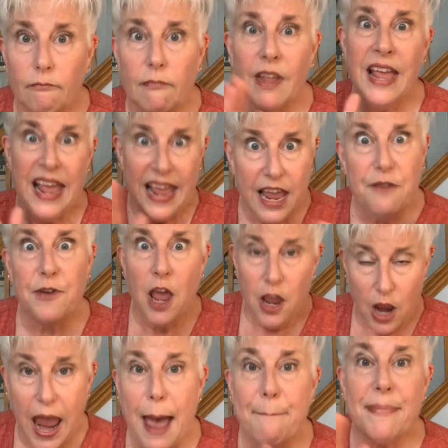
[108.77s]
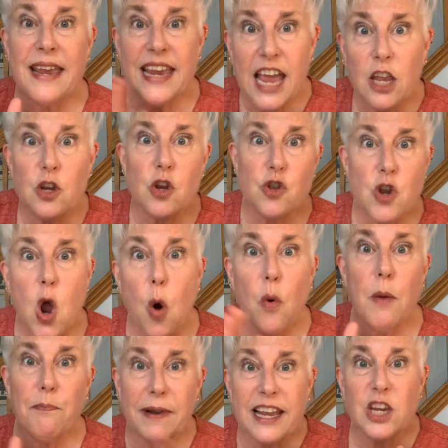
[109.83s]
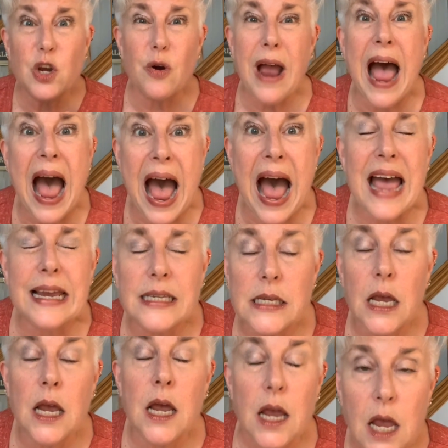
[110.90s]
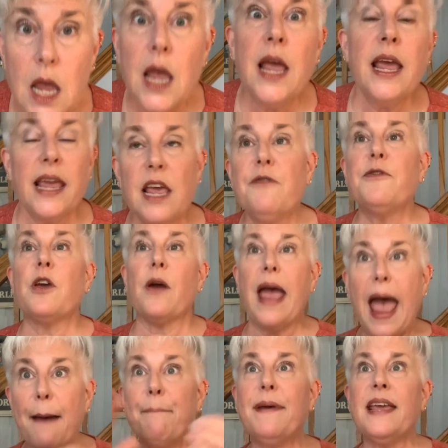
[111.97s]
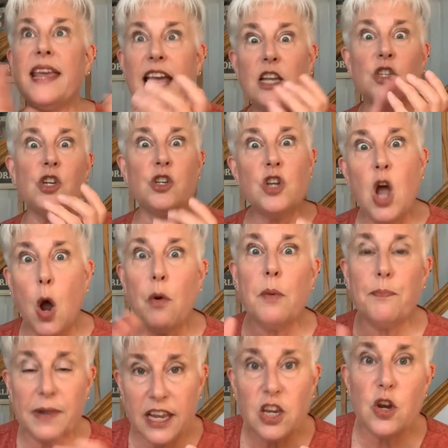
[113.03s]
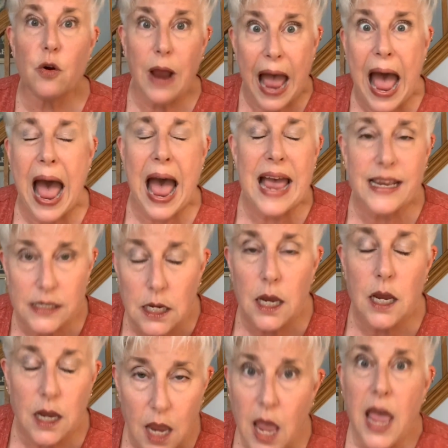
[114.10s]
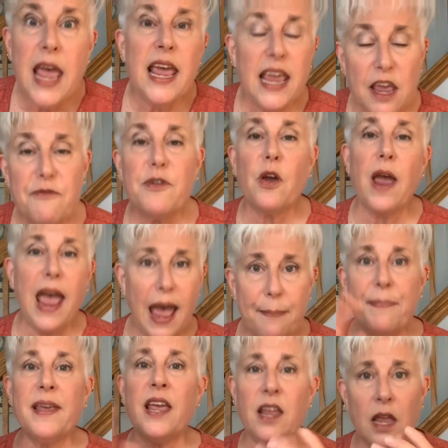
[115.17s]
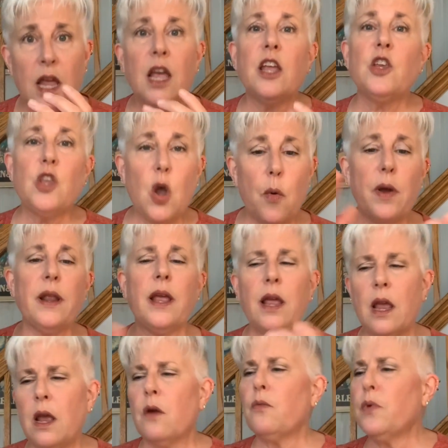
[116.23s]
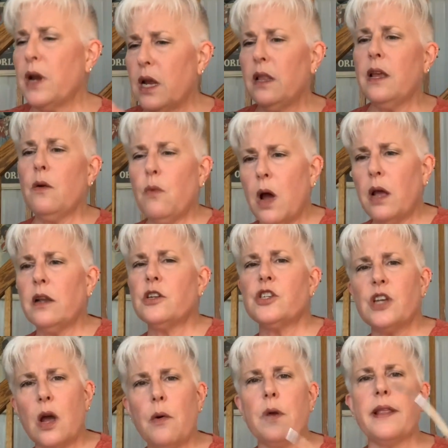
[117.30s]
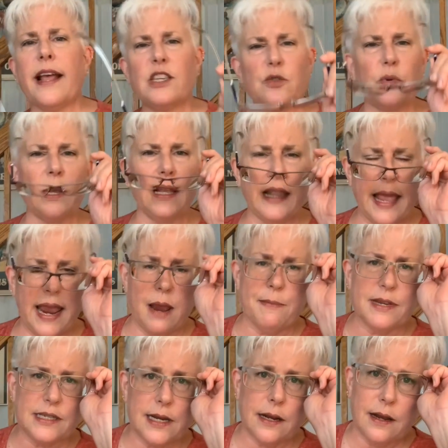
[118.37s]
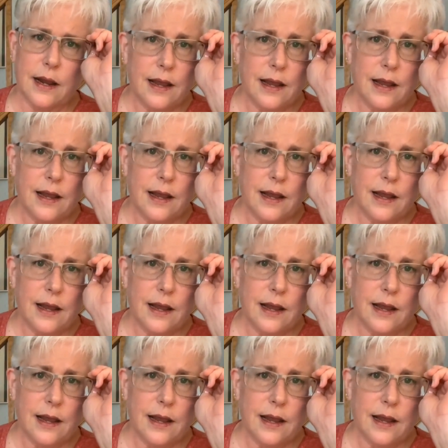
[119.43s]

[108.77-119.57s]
If you're happy and you know it, blink your eyes. If you're happy and you know it, blink your eyes. If you're happy, know it, really want to show it. That's really lame, isn't it?